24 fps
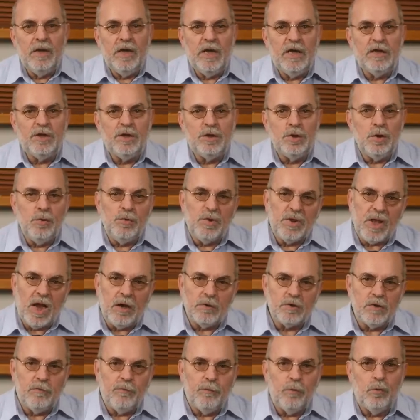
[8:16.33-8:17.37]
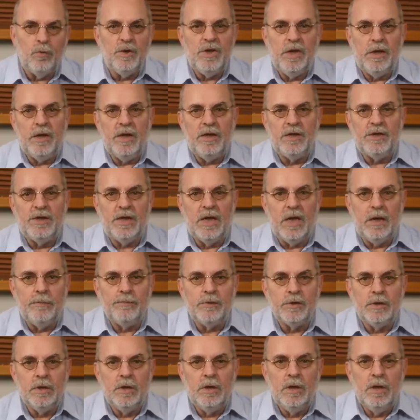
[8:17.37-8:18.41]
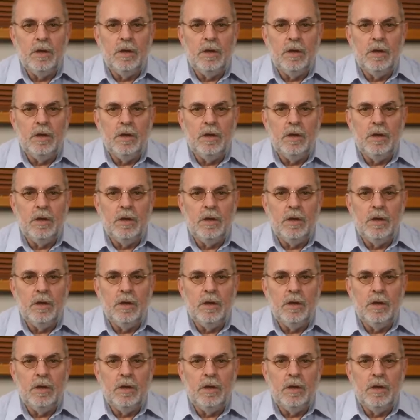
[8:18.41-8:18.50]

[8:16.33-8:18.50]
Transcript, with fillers: had 2048 taps,